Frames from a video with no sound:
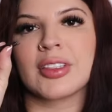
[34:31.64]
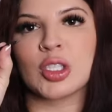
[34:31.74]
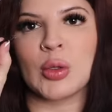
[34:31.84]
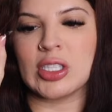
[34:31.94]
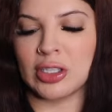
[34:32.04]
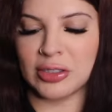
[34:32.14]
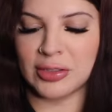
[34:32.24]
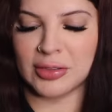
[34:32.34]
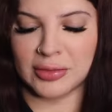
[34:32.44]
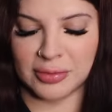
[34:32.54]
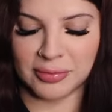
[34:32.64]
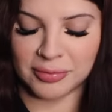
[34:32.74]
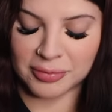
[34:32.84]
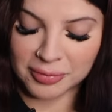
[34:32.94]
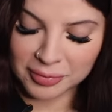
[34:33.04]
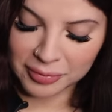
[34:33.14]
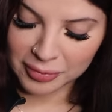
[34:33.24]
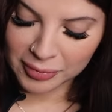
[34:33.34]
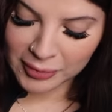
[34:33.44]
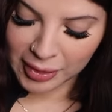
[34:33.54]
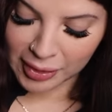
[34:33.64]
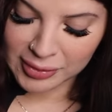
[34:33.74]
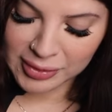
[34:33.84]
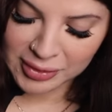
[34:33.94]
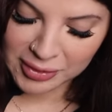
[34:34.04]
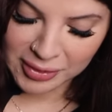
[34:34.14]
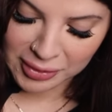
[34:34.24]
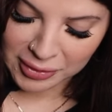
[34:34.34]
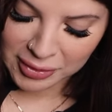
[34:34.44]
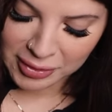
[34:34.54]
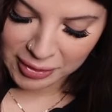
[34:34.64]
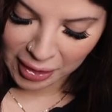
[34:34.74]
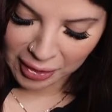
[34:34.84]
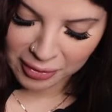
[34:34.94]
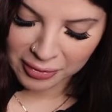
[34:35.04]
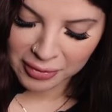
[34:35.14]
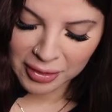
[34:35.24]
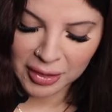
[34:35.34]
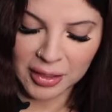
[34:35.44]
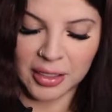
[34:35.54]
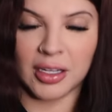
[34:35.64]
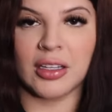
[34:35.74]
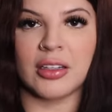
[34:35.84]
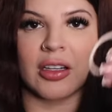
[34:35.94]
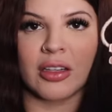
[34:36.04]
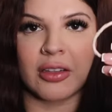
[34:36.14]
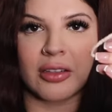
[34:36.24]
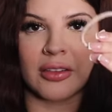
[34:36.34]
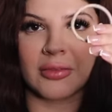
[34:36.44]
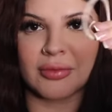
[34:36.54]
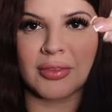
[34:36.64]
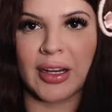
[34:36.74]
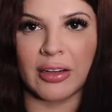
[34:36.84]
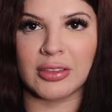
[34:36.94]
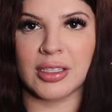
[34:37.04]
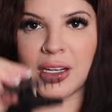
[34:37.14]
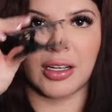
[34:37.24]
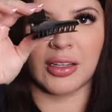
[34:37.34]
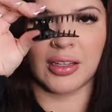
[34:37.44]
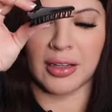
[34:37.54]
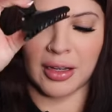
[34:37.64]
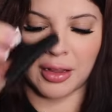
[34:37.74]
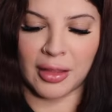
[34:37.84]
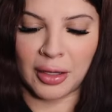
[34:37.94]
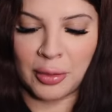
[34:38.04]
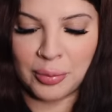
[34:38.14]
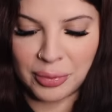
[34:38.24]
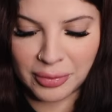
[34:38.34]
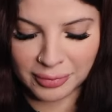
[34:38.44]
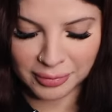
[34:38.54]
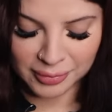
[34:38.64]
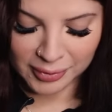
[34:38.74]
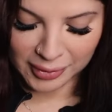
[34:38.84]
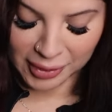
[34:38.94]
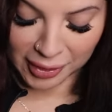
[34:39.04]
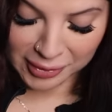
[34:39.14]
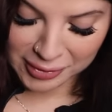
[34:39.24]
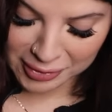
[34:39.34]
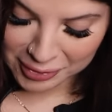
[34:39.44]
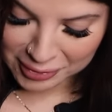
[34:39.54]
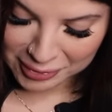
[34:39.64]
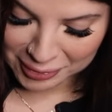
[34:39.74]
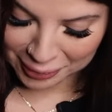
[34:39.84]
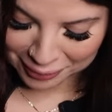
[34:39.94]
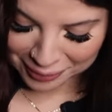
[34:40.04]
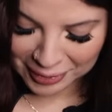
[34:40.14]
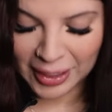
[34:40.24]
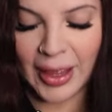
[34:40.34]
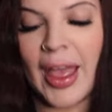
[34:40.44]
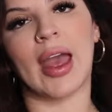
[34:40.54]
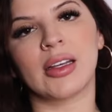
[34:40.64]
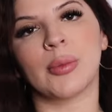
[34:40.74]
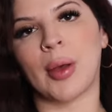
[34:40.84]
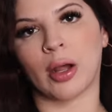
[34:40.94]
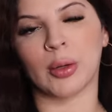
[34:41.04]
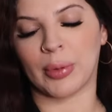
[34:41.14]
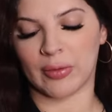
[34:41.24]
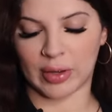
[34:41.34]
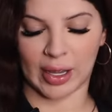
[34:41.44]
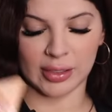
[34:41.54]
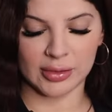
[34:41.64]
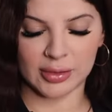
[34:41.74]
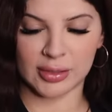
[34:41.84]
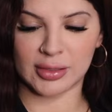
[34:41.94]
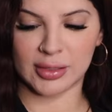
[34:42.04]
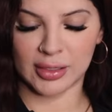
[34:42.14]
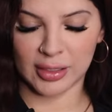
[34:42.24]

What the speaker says: Tweezers. Guys, this is insane. Another hair tie clip. Guys, this is... and a powder puff, guys.